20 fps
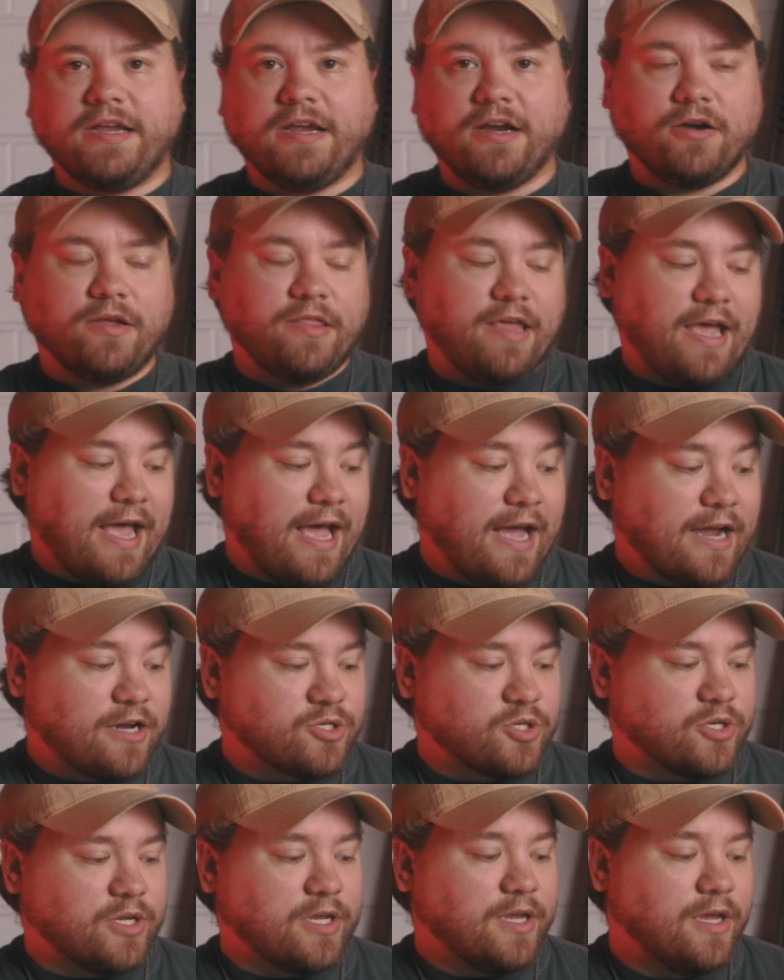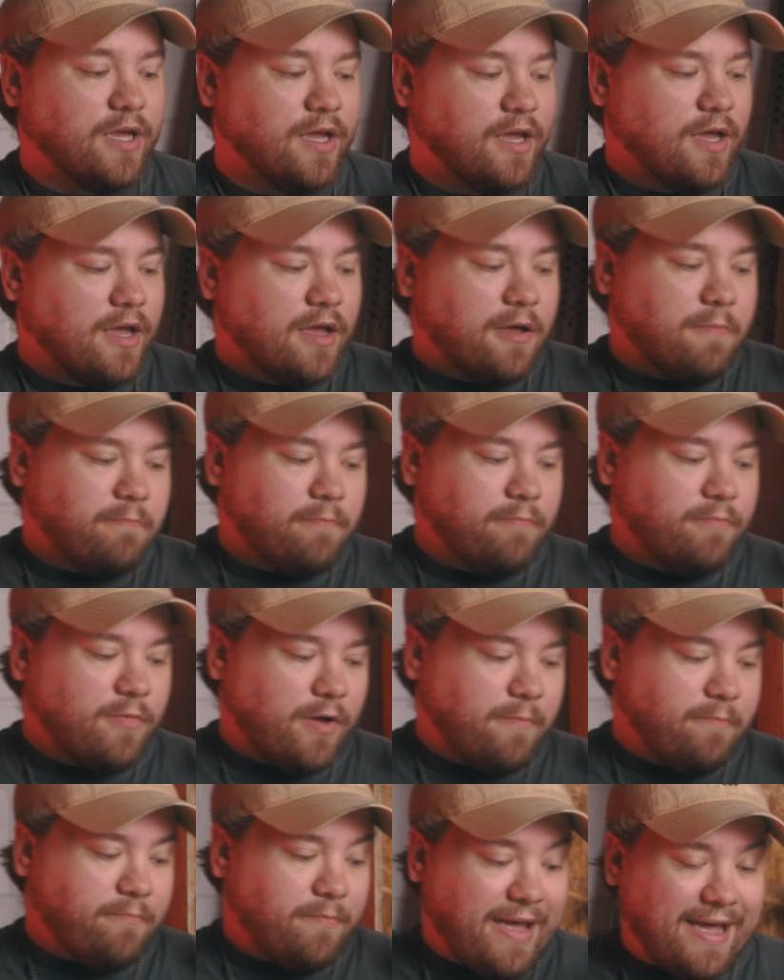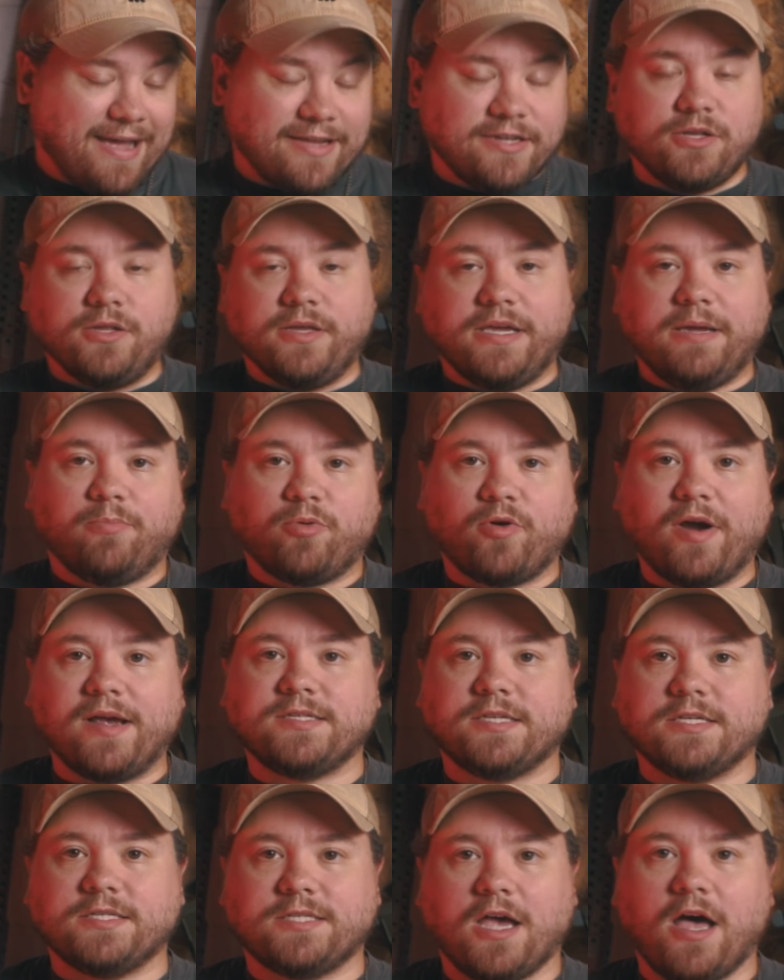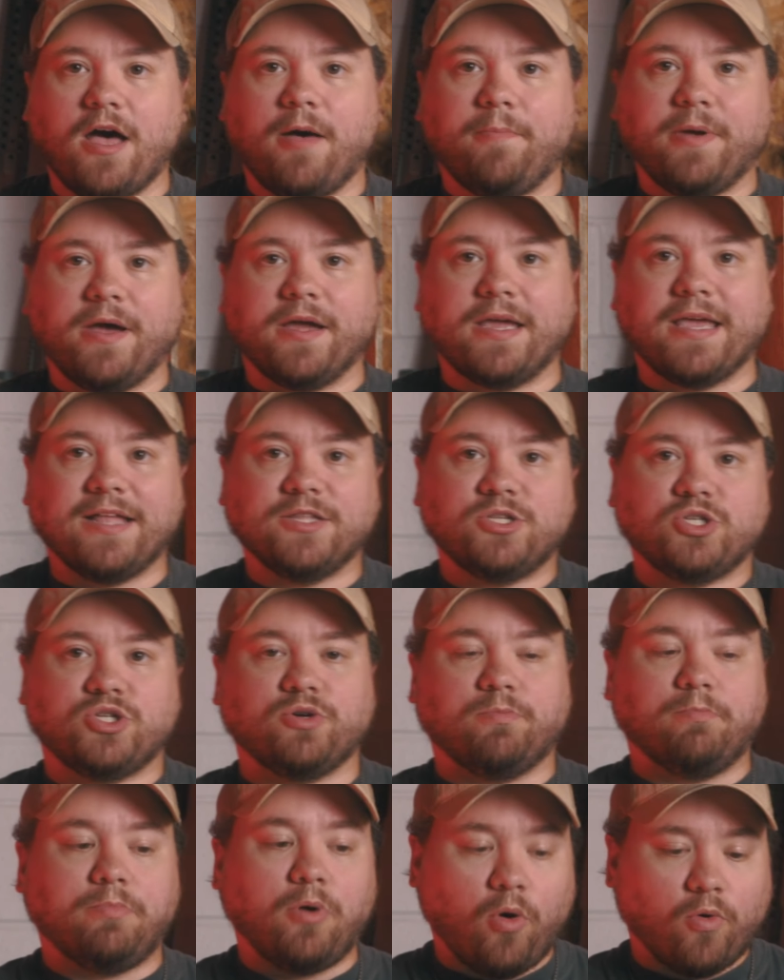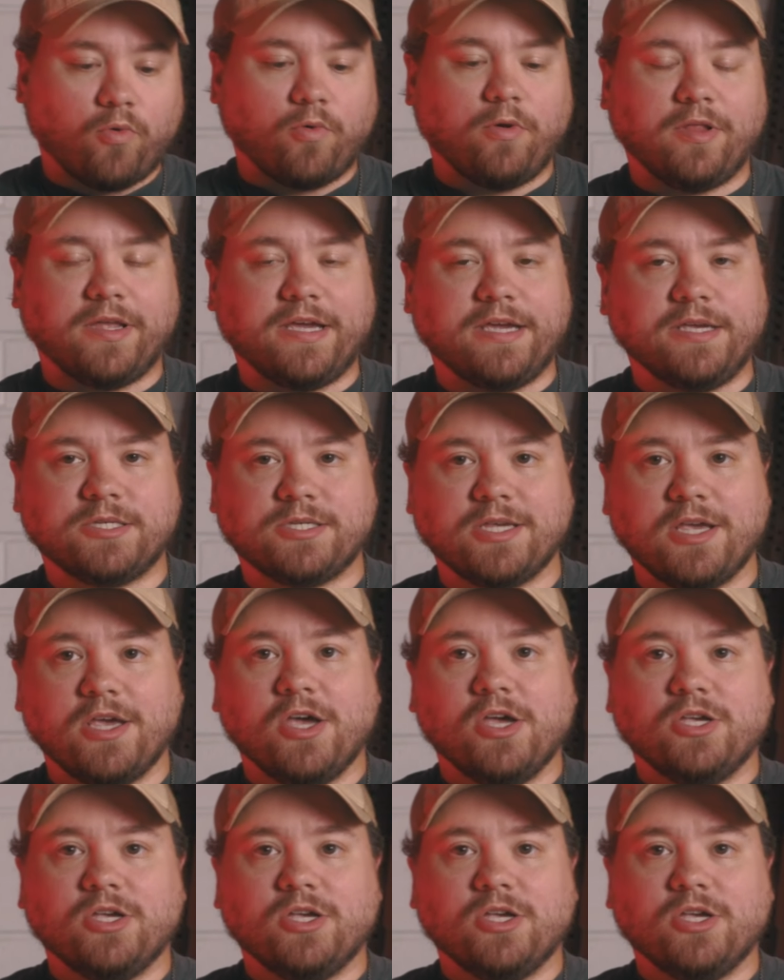here that actually manually presses up against your bolt release